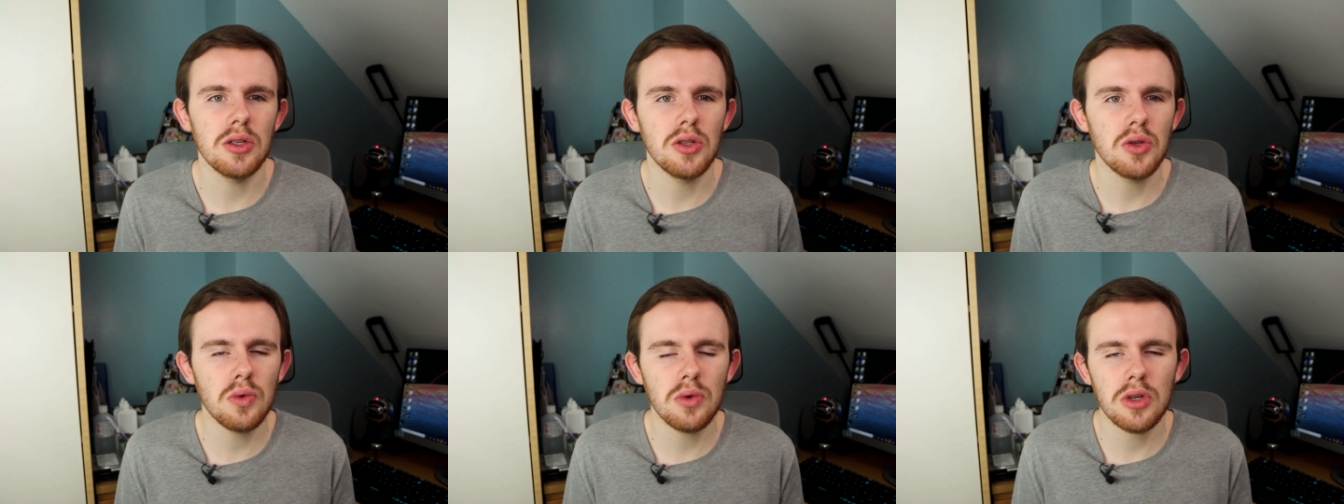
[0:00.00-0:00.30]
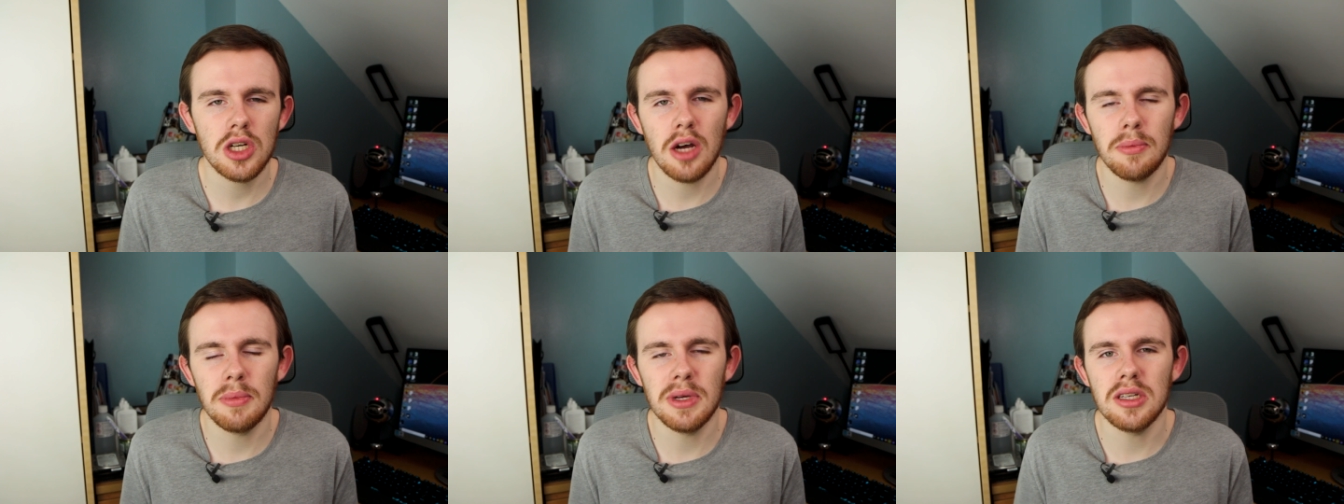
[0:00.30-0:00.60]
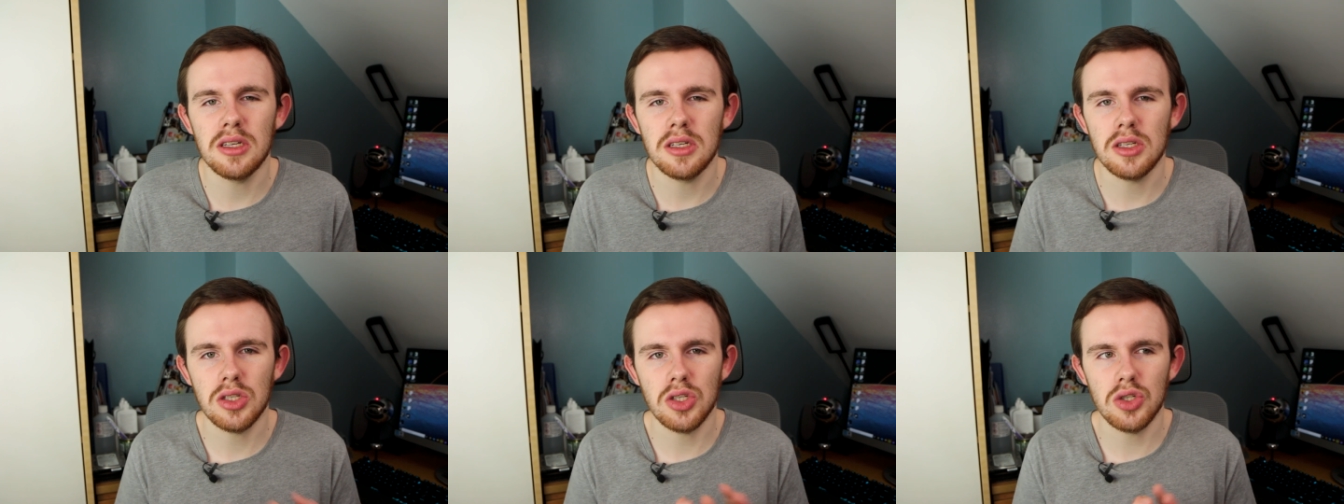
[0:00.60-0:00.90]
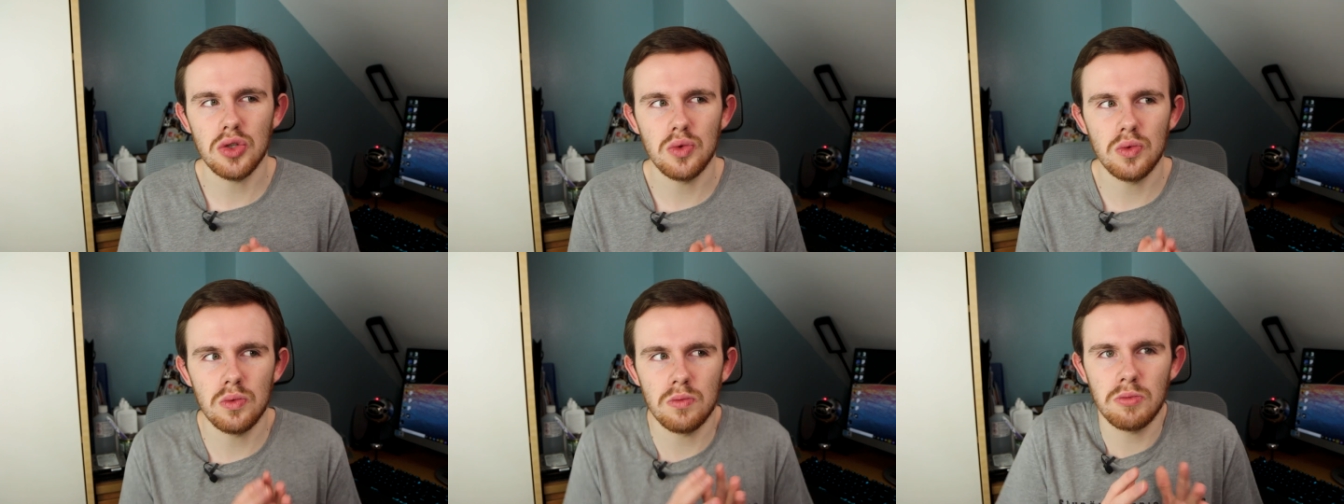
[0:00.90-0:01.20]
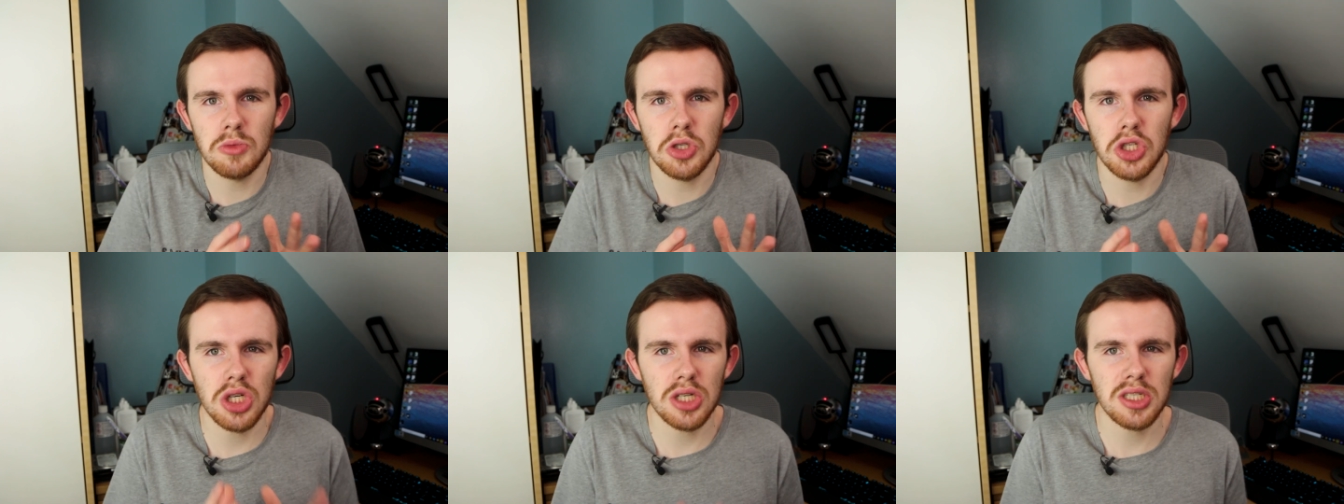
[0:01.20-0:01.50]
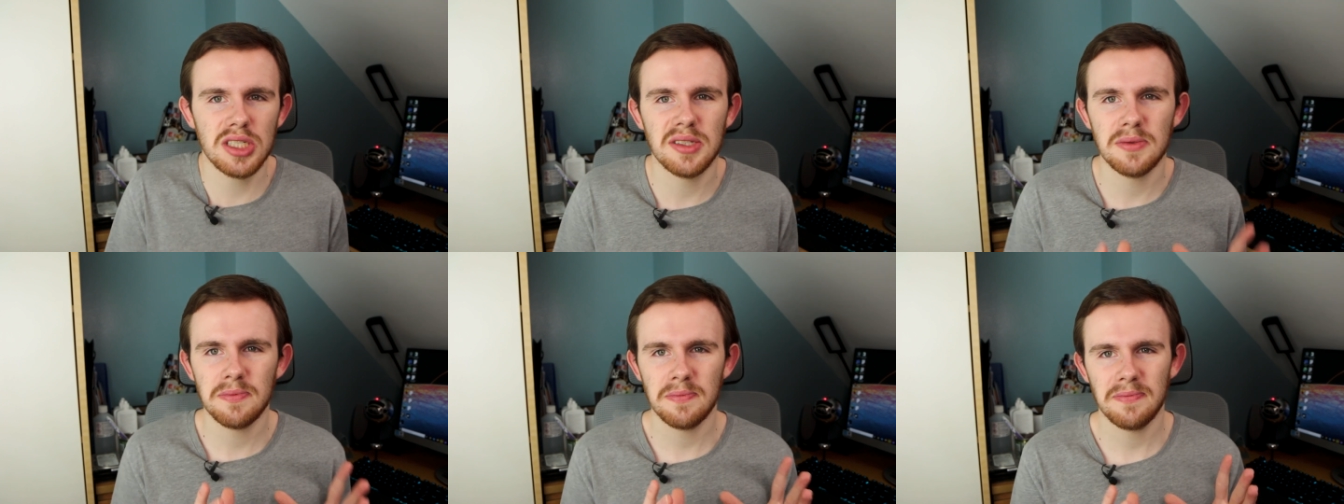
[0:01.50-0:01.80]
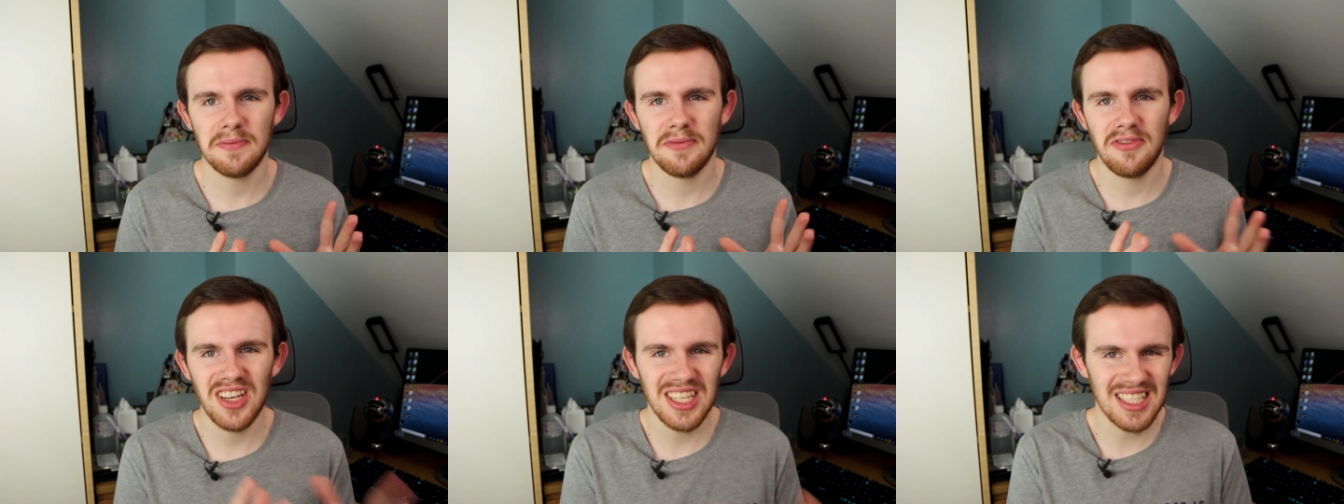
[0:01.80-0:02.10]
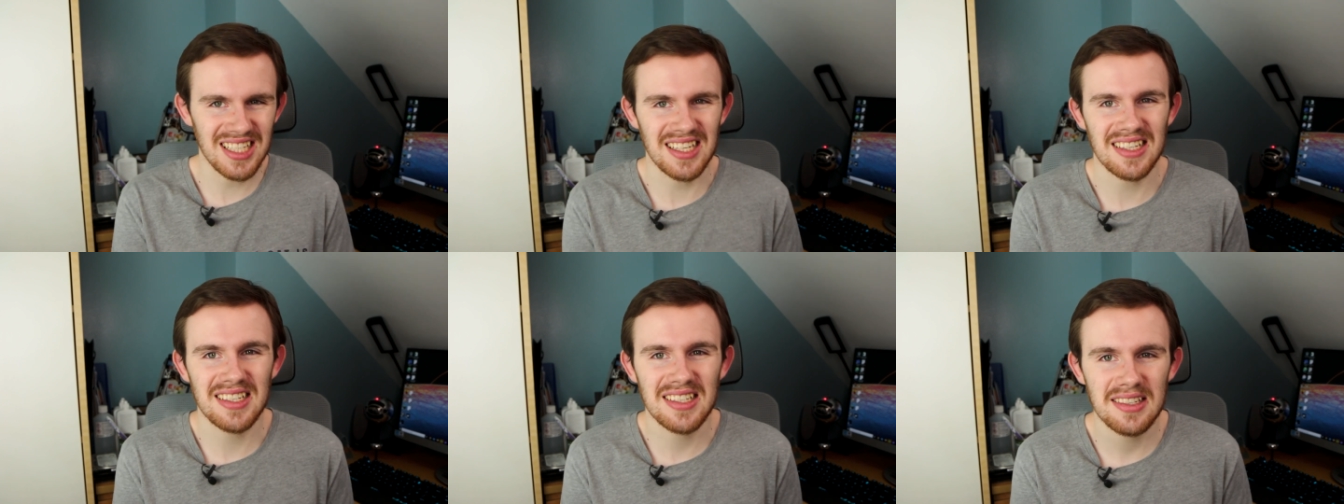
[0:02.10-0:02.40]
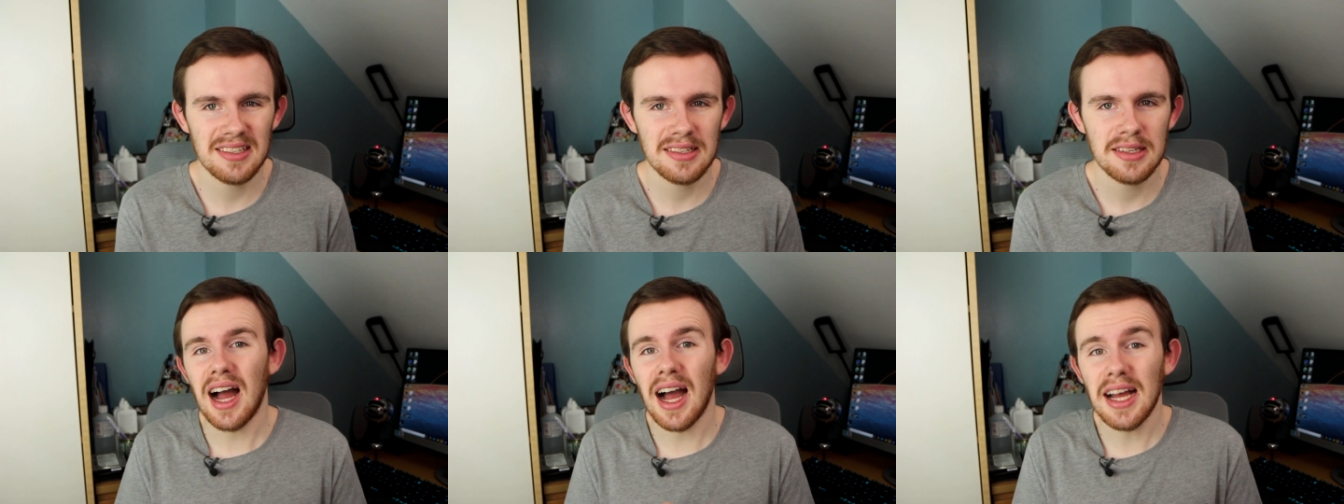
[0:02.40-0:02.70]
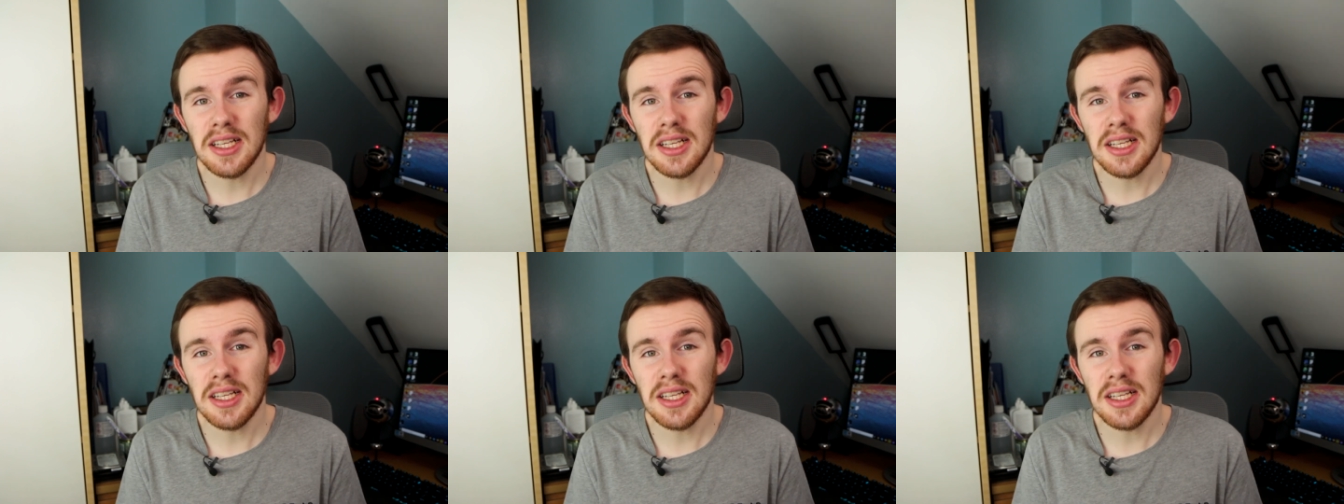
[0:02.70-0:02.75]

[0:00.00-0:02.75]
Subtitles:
You don't come in and do just physics.